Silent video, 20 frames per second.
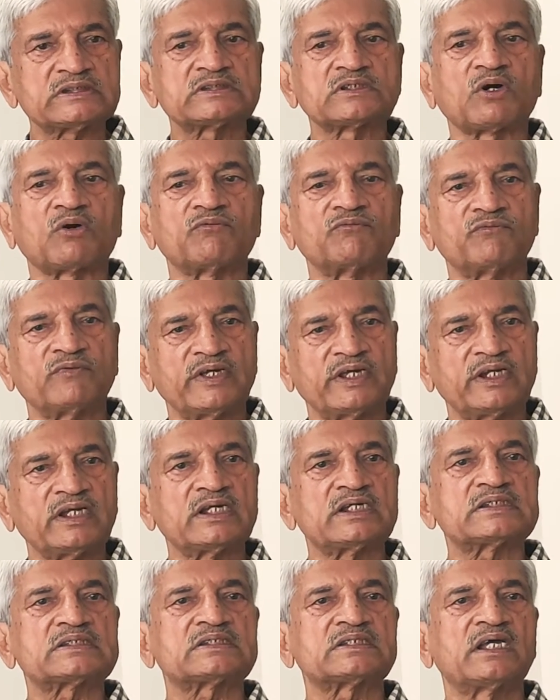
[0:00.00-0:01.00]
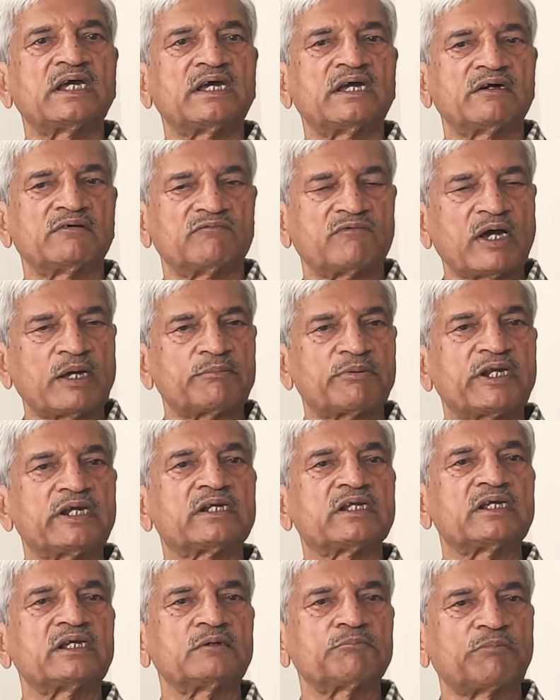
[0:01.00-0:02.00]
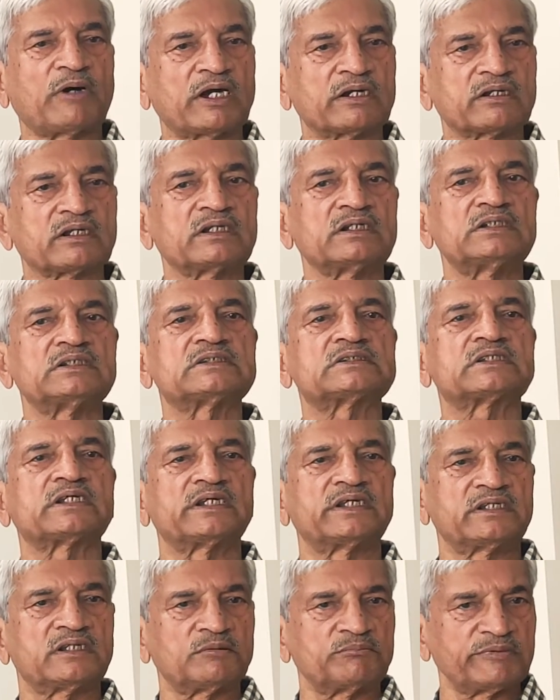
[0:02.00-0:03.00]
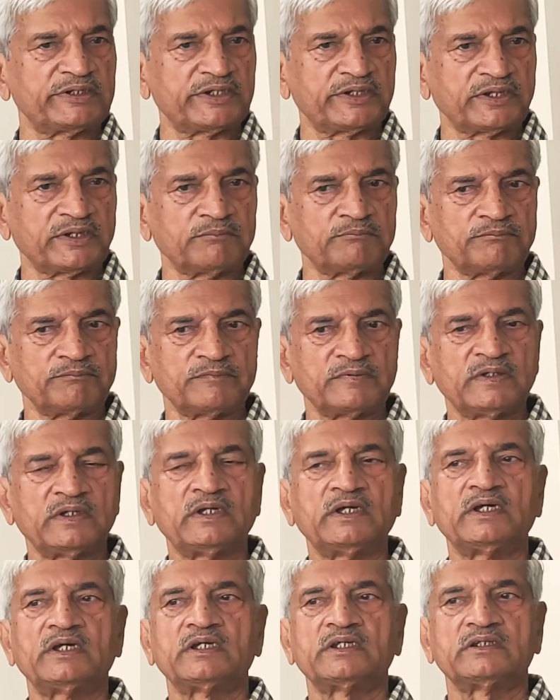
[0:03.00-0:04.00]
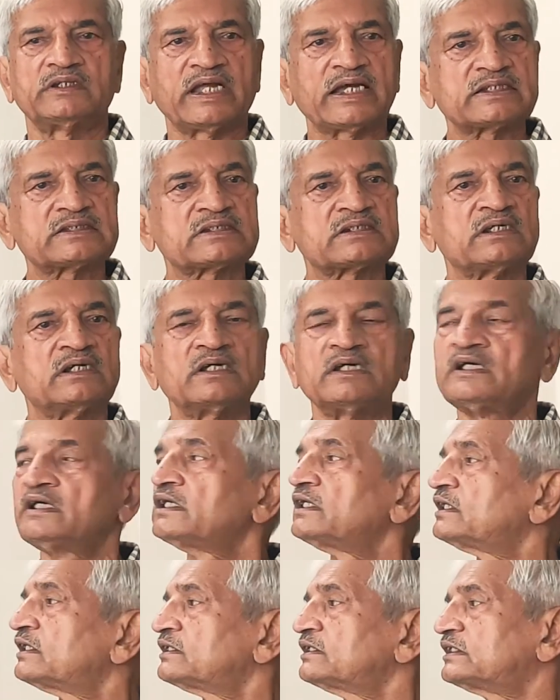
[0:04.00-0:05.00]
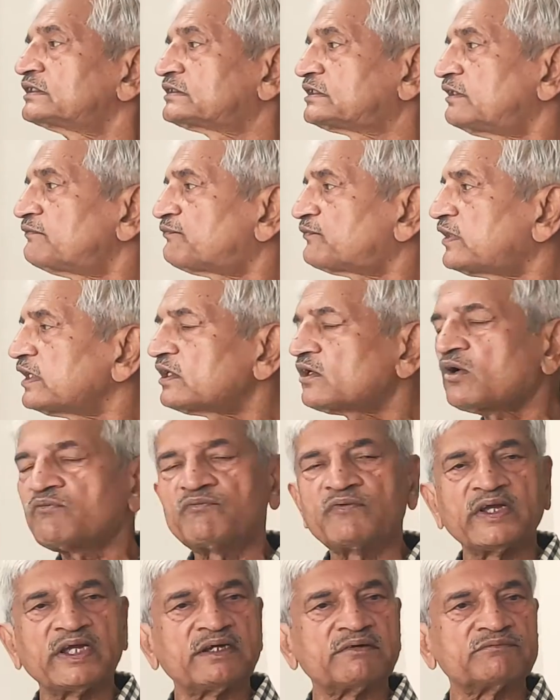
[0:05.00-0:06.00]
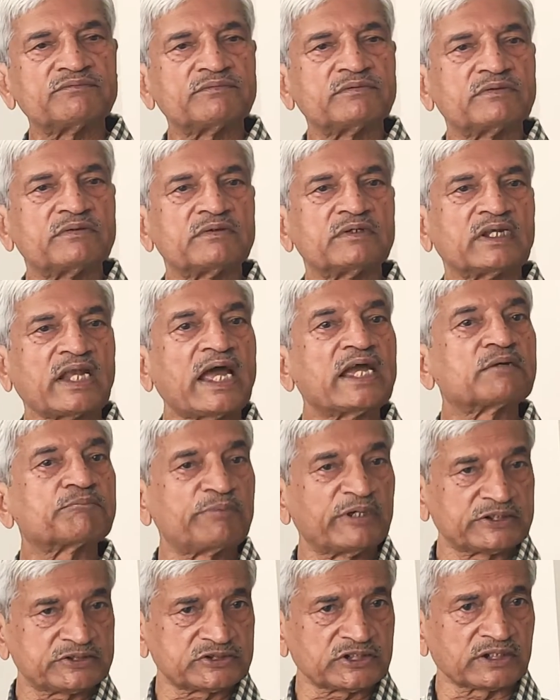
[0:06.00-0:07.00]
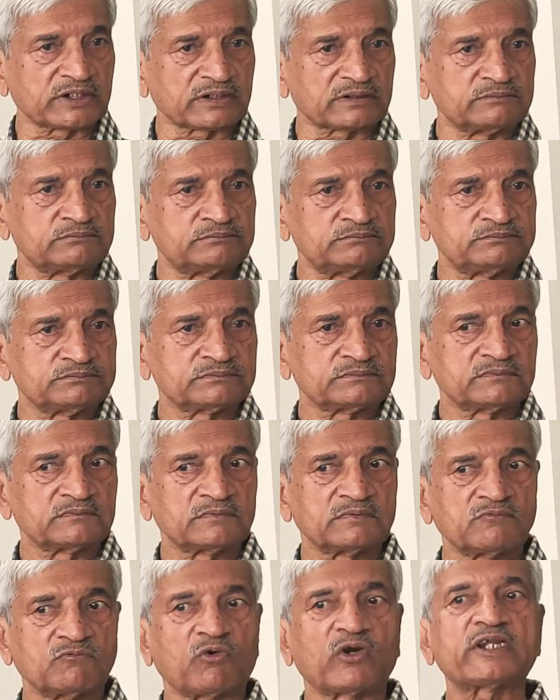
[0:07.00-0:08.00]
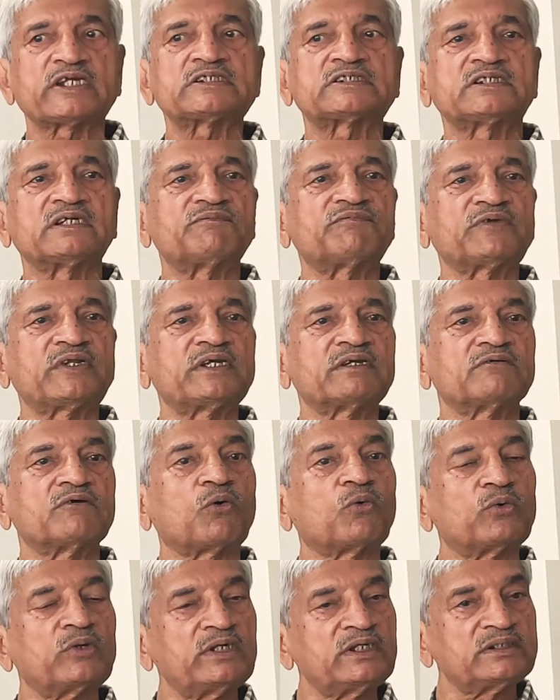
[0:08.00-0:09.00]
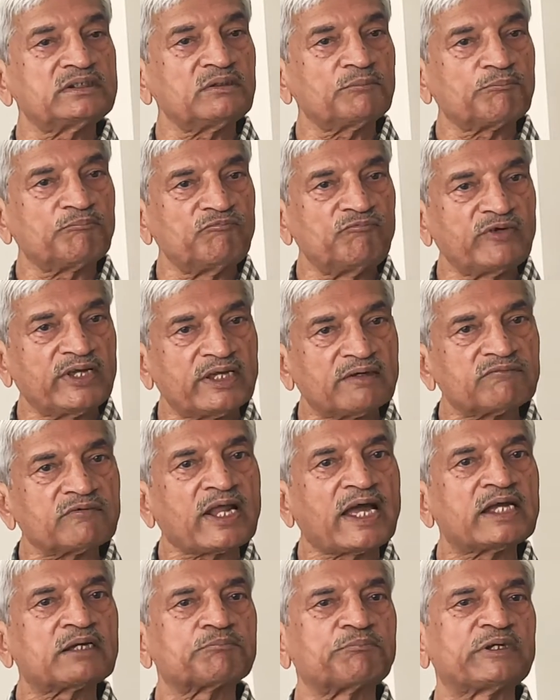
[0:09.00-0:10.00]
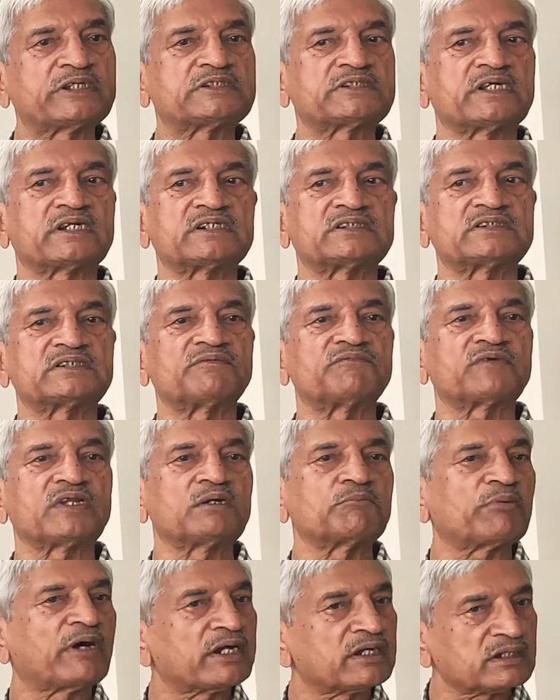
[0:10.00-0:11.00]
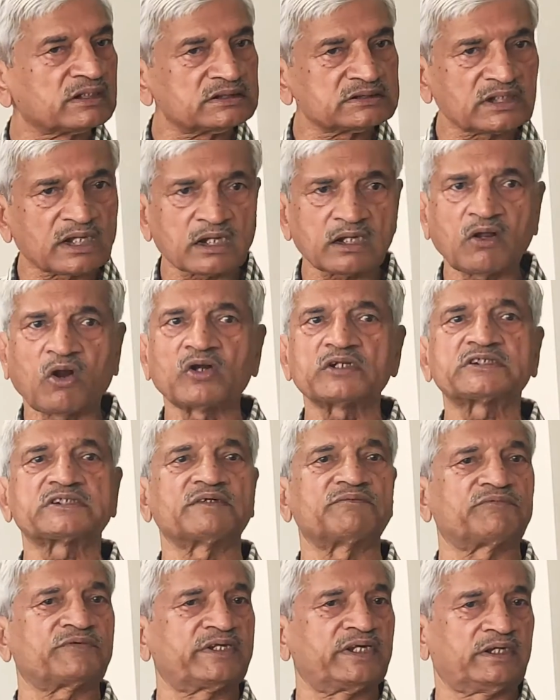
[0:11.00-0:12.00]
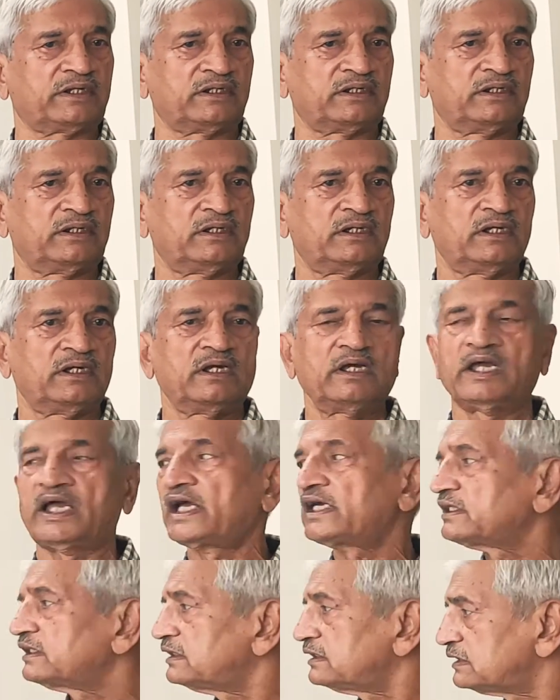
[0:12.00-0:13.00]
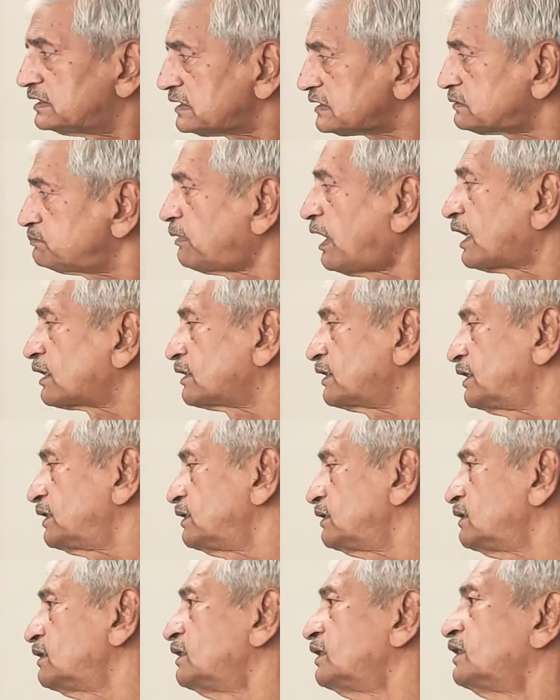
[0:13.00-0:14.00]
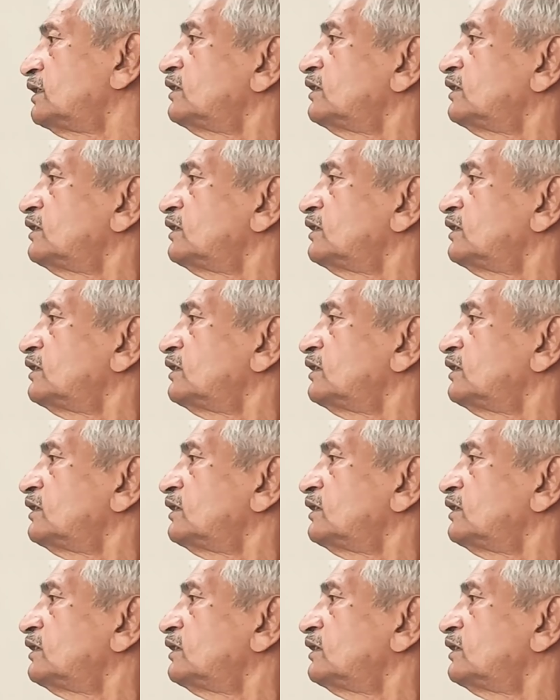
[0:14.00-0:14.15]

of various vibrating particles in the medium. Next, the shifting of wave-like picture. What is shifting? Only the wave-like picture is shifting. Particles are not shifting. And in this bargain,